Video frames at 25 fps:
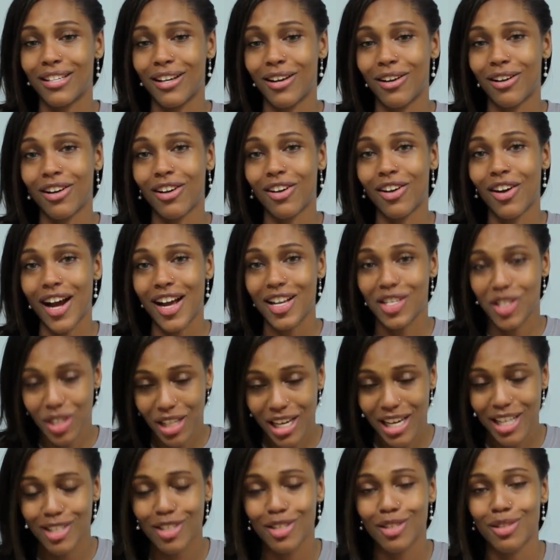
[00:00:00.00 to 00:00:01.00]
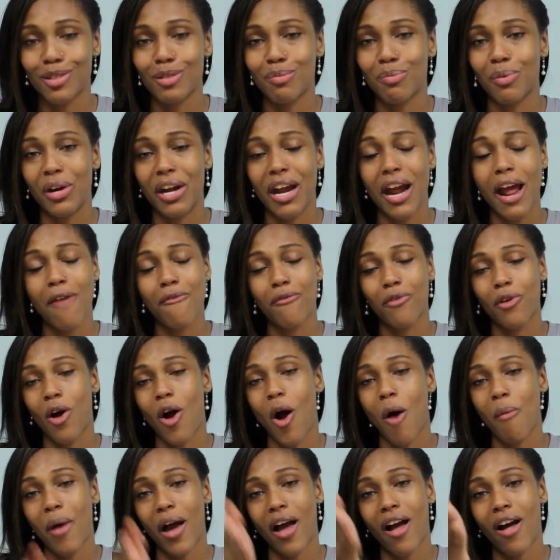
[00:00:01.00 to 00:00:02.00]
So congratulations, Bree. And
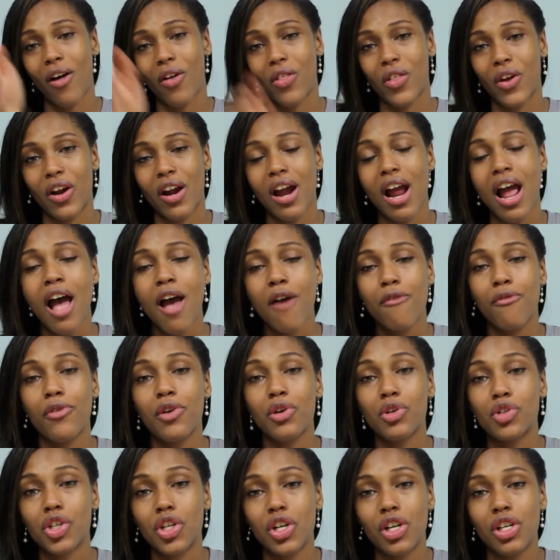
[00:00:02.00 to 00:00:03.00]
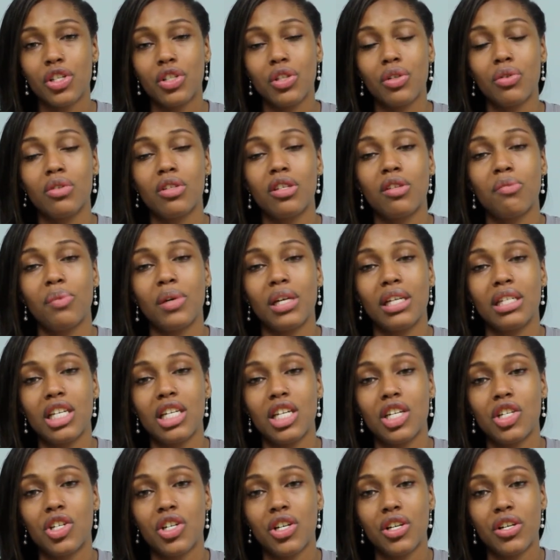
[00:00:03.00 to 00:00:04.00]
for all my other future soon-to-be
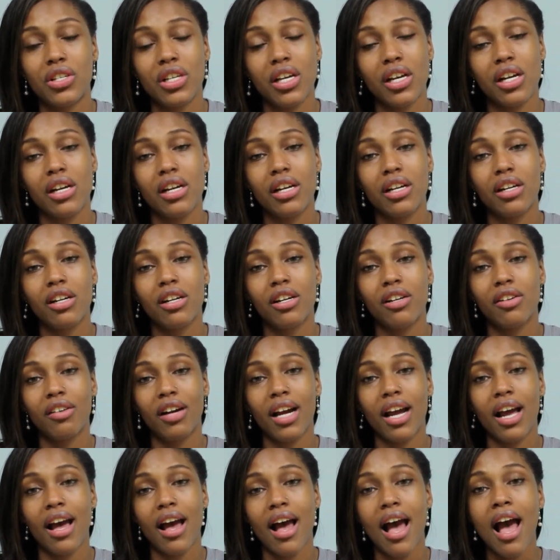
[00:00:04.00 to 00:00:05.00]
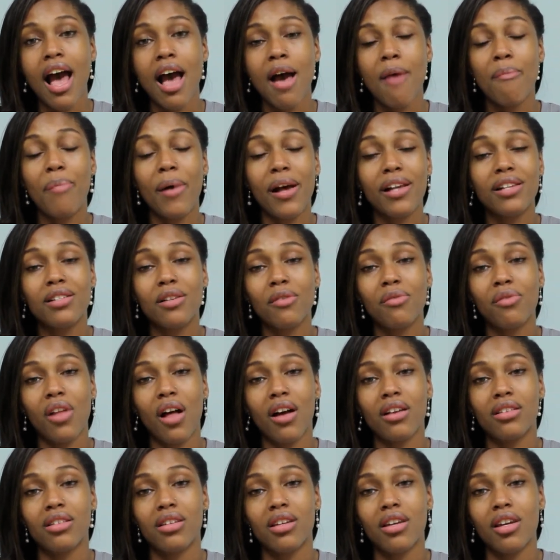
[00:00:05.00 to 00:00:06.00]
teachers here in Korea, best of
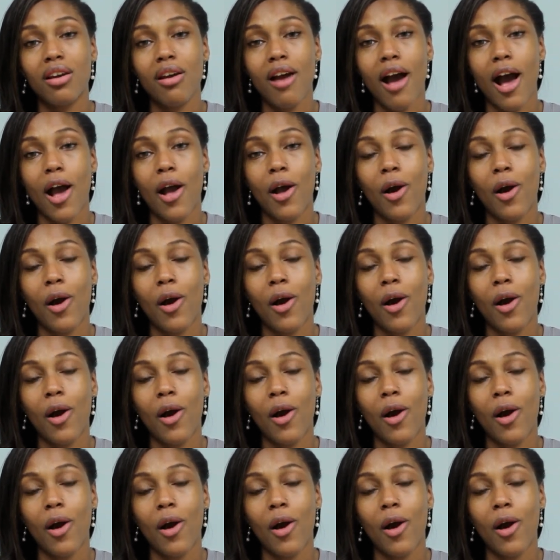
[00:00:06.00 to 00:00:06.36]
luck to you.